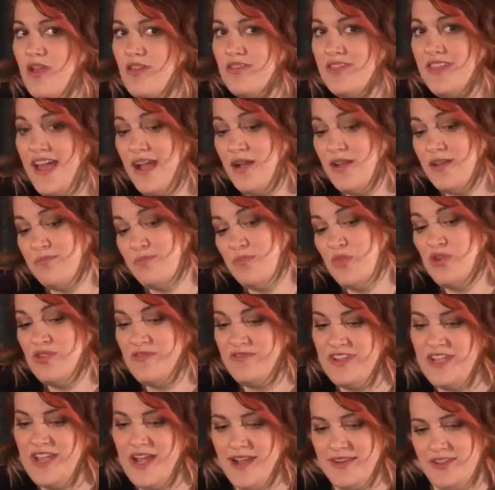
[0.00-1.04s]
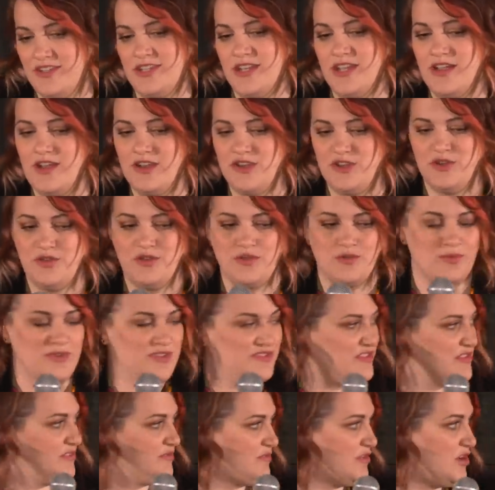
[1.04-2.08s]
that movie, actually, I know
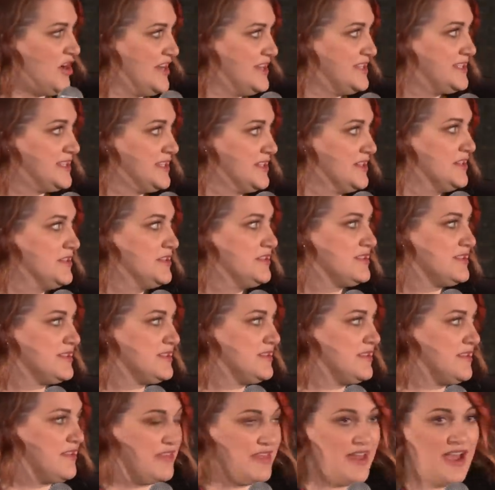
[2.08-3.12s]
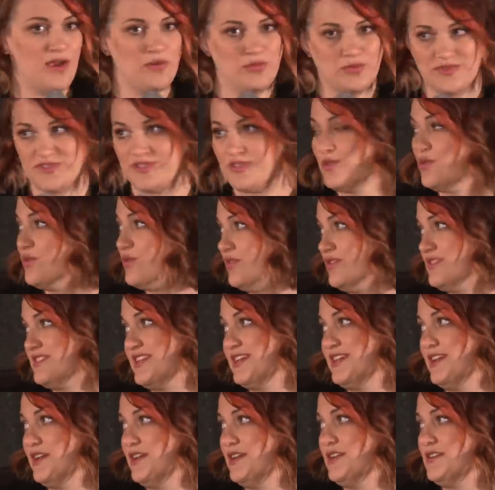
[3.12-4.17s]
with the writers, that was
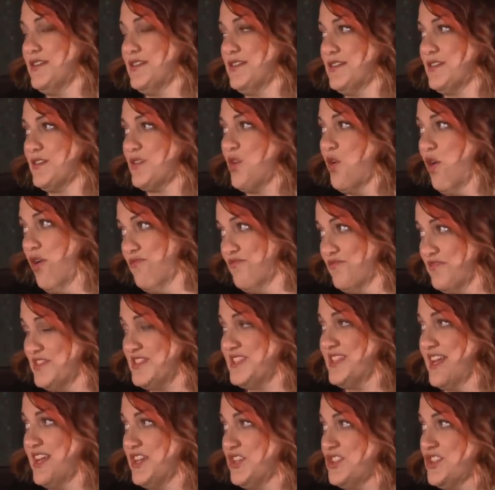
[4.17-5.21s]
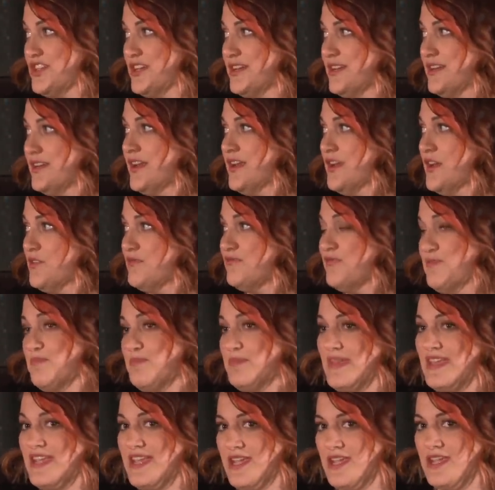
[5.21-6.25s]
already in conversation. For
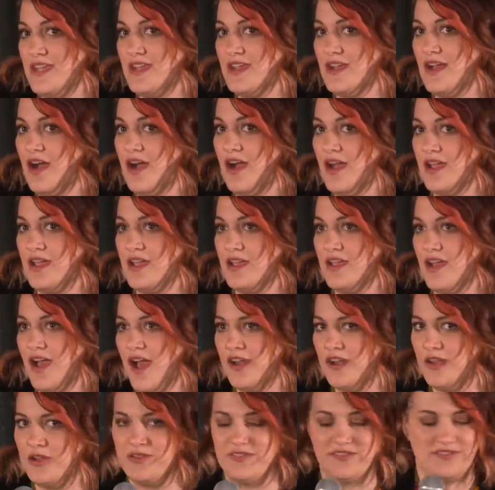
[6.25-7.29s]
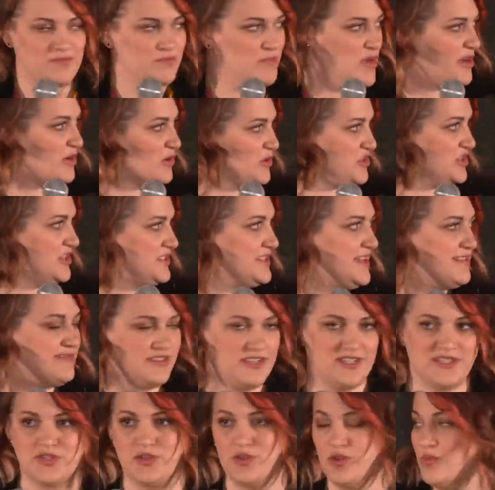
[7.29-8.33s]
me, Michael should
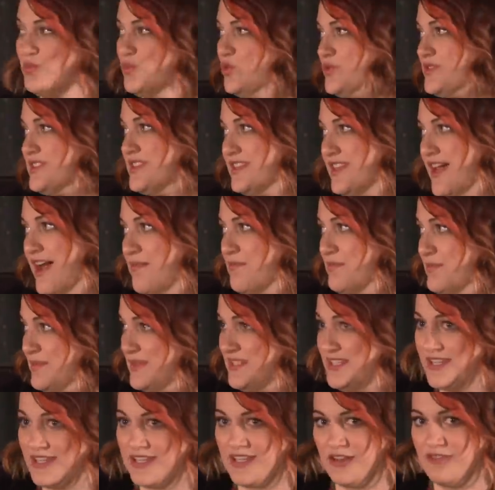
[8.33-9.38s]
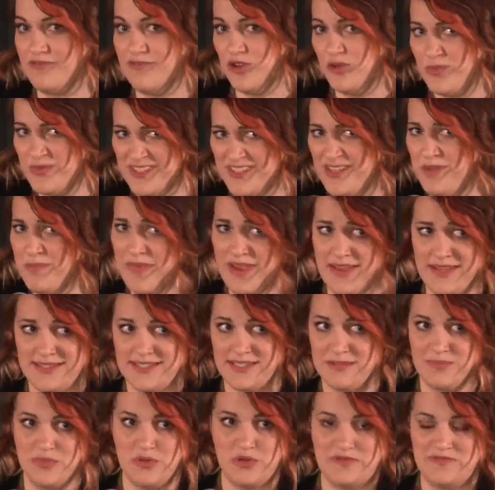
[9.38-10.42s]
definitely talk more to that particular film. It's an
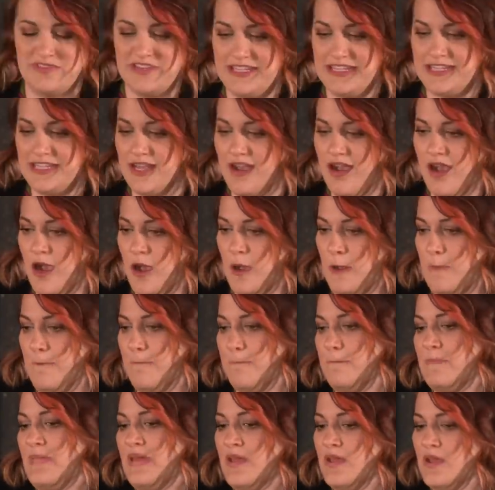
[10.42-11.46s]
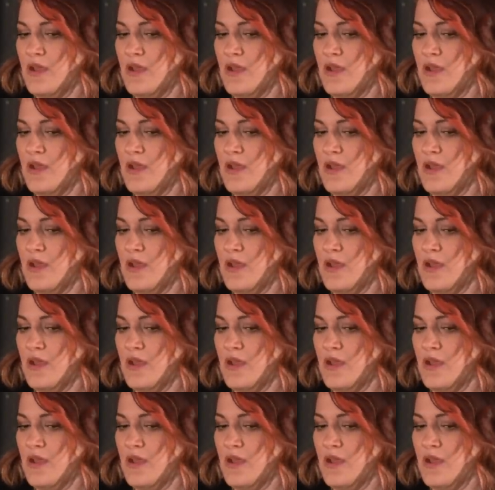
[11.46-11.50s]
amazing movie. But